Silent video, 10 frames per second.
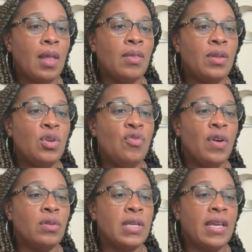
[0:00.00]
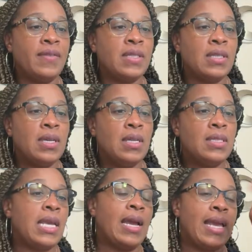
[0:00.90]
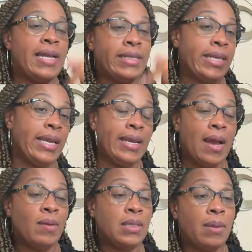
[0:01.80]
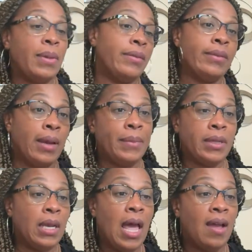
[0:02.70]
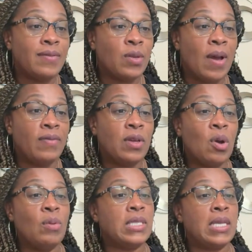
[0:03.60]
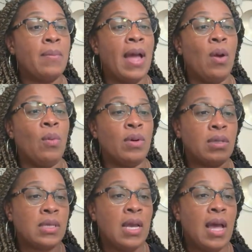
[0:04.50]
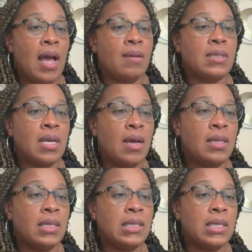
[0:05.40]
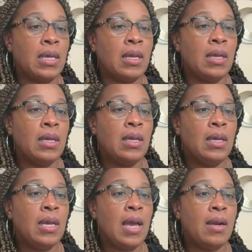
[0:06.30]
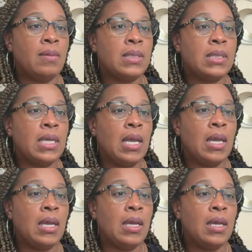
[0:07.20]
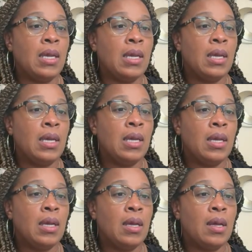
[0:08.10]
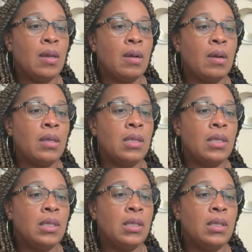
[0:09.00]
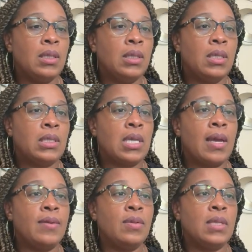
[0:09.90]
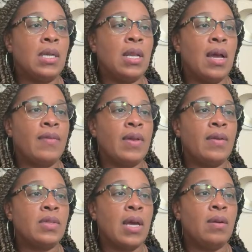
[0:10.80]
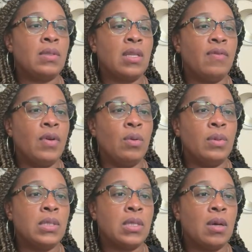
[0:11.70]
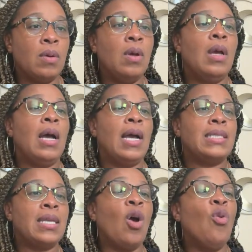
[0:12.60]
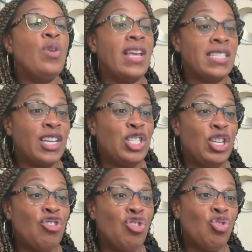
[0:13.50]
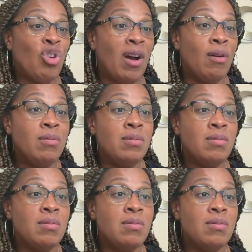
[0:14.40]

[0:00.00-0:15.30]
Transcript: The new Vault gifts. See, I can't see it now because I'm in the live, so I have to go and see them outside. Let's see. Yeah, I don't see. Hold on. Let's see. I do see live gifts. I don't see the Vault ones though. I see. Oh, yes, I do. Oh,